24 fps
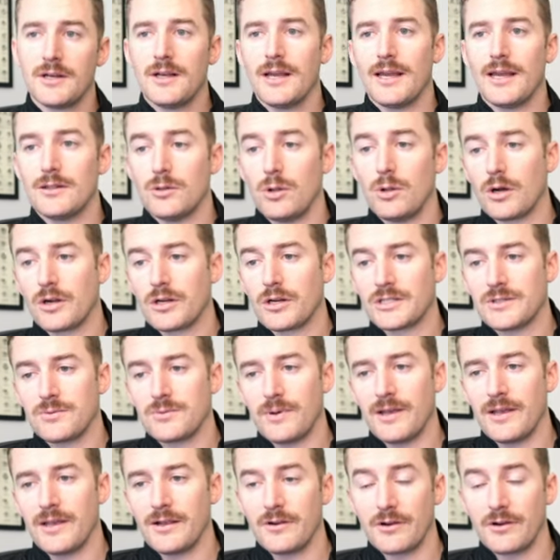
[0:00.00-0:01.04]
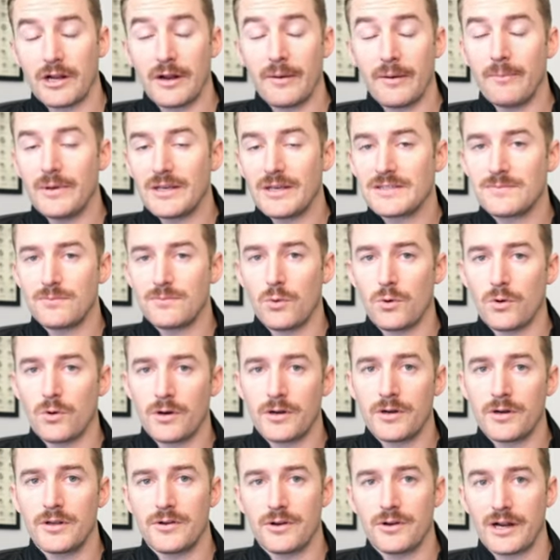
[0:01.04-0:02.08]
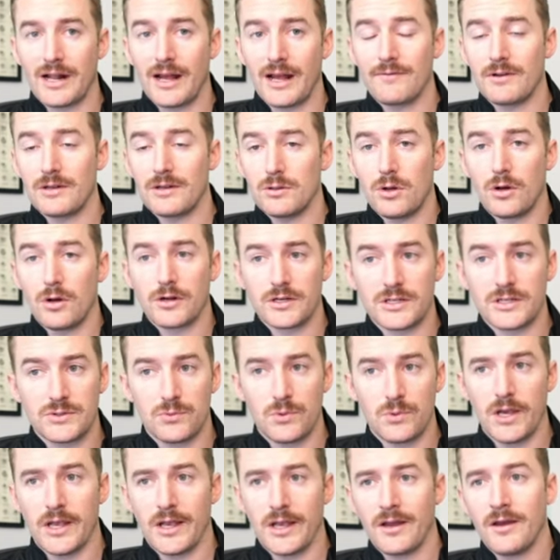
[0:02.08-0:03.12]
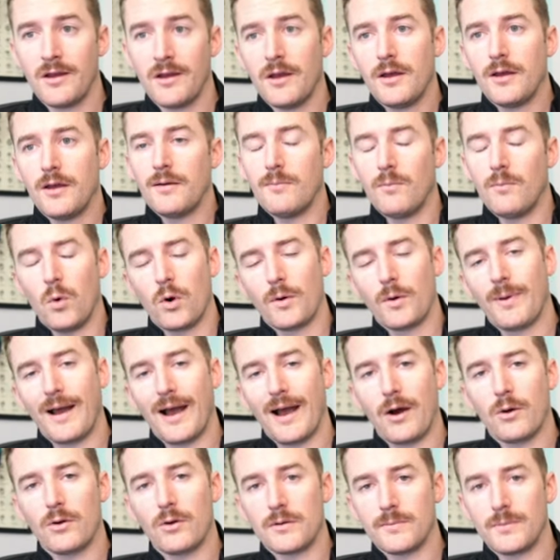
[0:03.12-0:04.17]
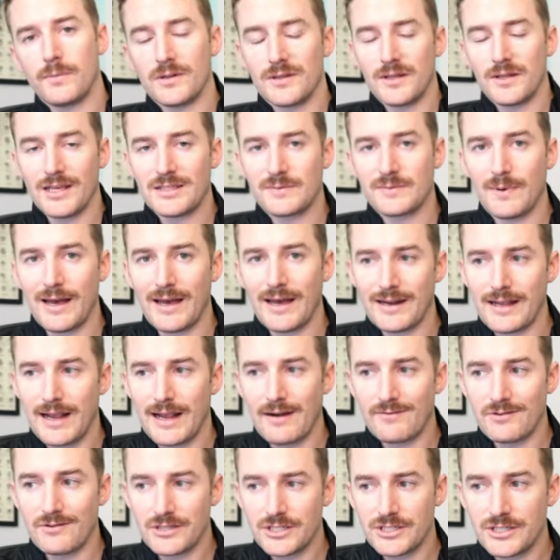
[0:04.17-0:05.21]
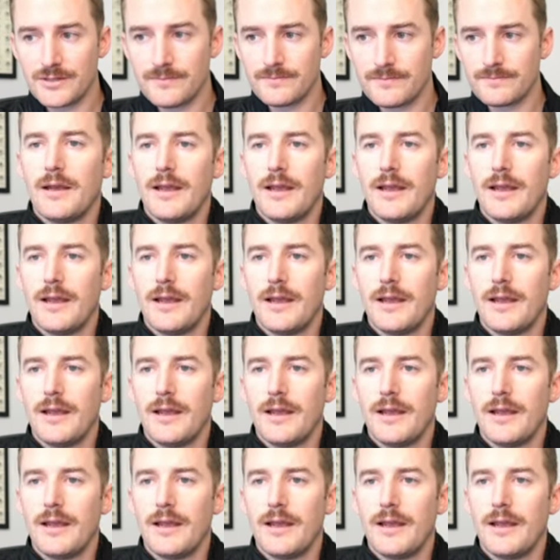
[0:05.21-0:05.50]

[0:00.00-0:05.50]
A longer swing, you're going to miss more, you're going to have a longer swing, more power, but less batting average.